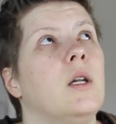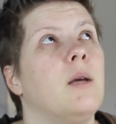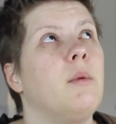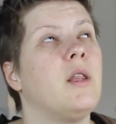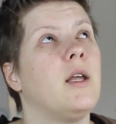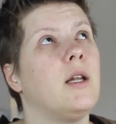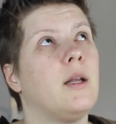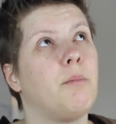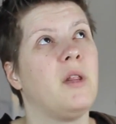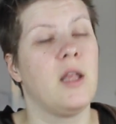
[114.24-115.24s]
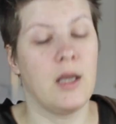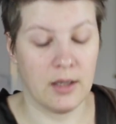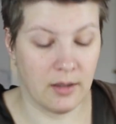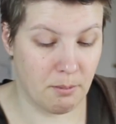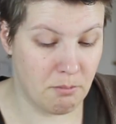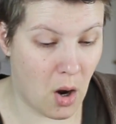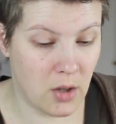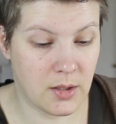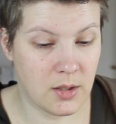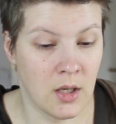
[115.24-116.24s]
Let me think.
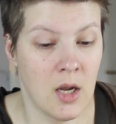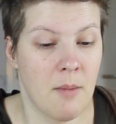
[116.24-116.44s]
Moss.